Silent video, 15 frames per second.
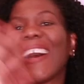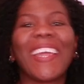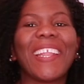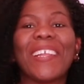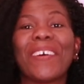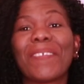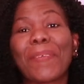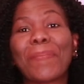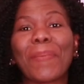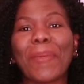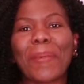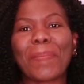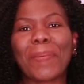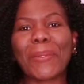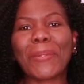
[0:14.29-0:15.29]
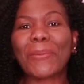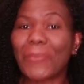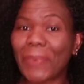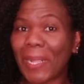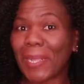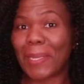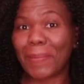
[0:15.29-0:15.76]
Hi lovely people,
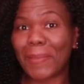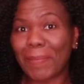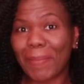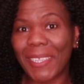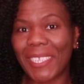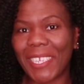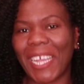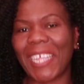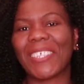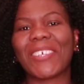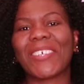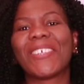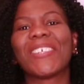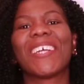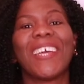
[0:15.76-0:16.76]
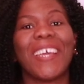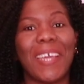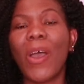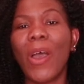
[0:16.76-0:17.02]
welcome to my channel.